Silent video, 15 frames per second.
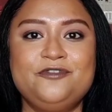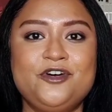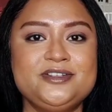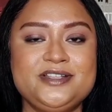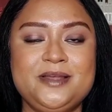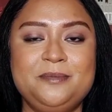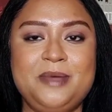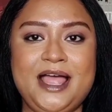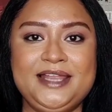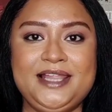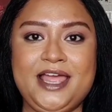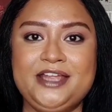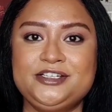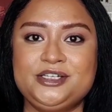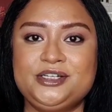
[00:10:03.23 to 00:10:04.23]
for some
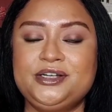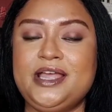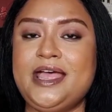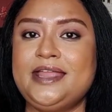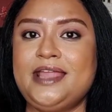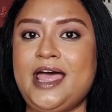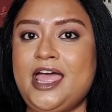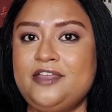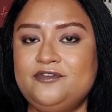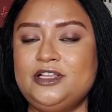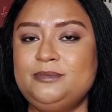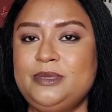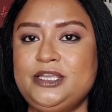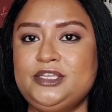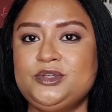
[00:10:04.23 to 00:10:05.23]
highlighter, and I
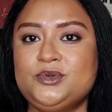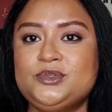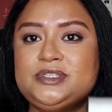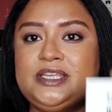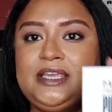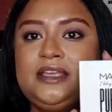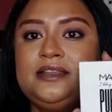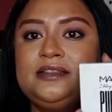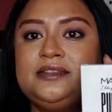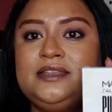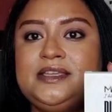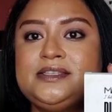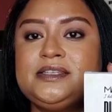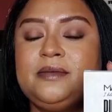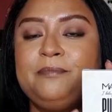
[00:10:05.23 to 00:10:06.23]
will be using
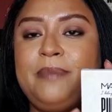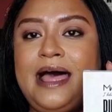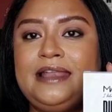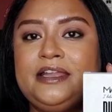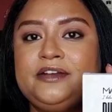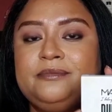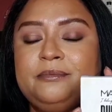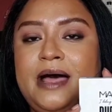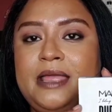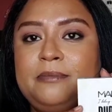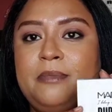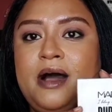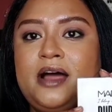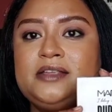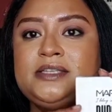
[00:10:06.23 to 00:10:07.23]
this palette by
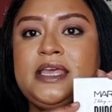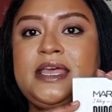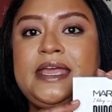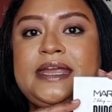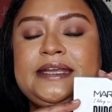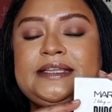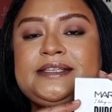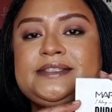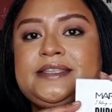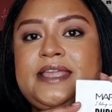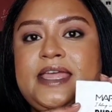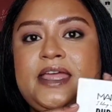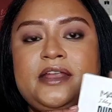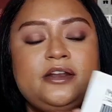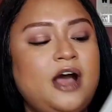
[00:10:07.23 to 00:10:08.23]
Mars. It is
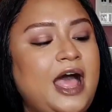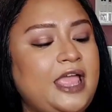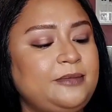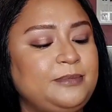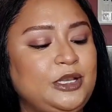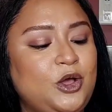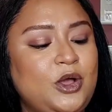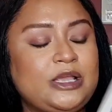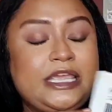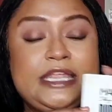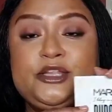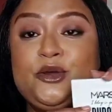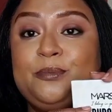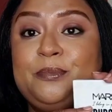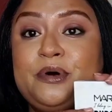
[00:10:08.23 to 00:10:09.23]
their I Belong
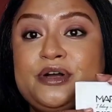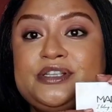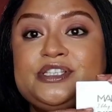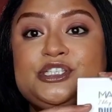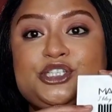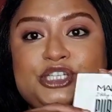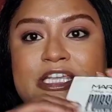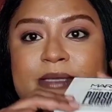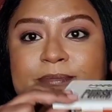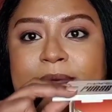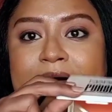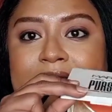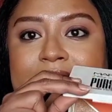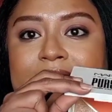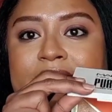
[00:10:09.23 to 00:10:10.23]
in Your Purse cheek
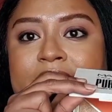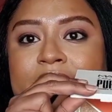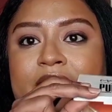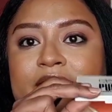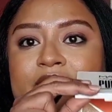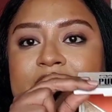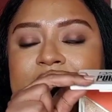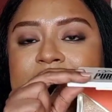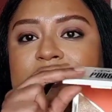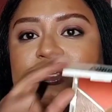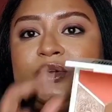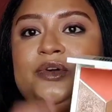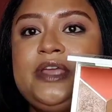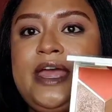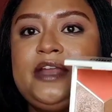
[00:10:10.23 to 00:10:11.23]
palette, wherein
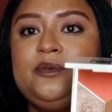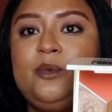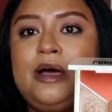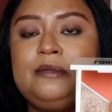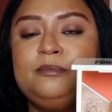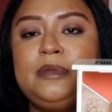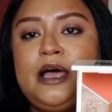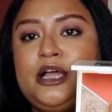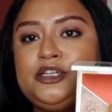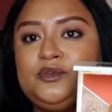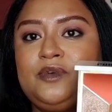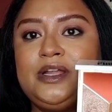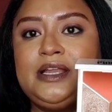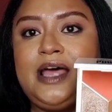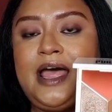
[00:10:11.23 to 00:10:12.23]
you get one blush,
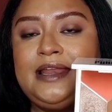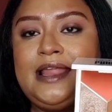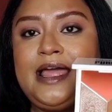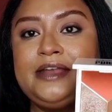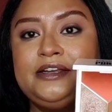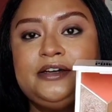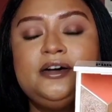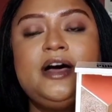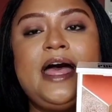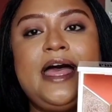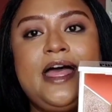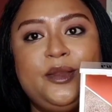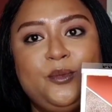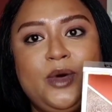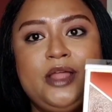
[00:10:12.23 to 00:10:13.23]
one highlighter
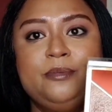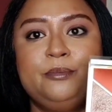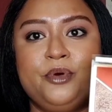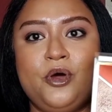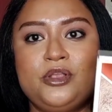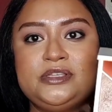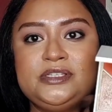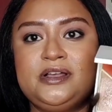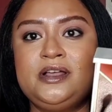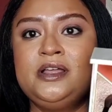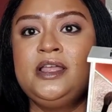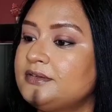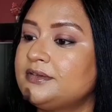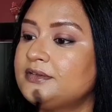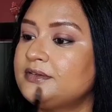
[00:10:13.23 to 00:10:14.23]
and one bronzer.
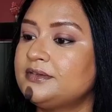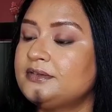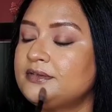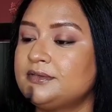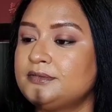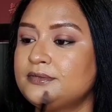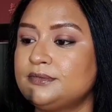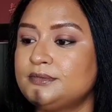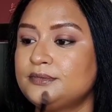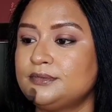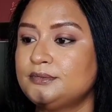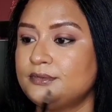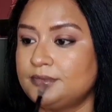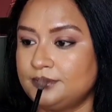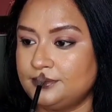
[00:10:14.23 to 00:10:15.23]
And this
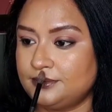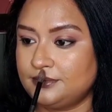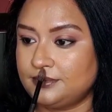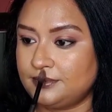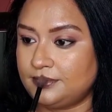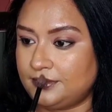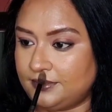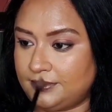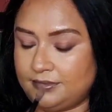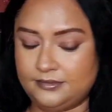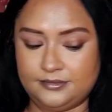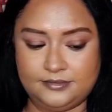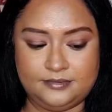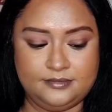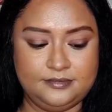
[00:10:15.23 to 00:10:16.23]
highlighter is my
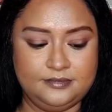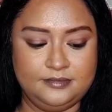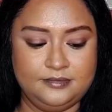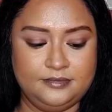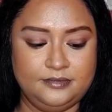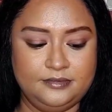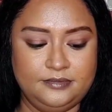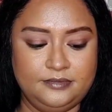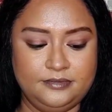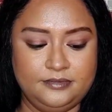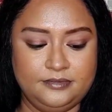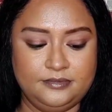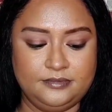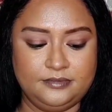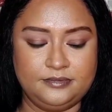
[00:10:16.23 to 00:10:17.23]
absolute favorite,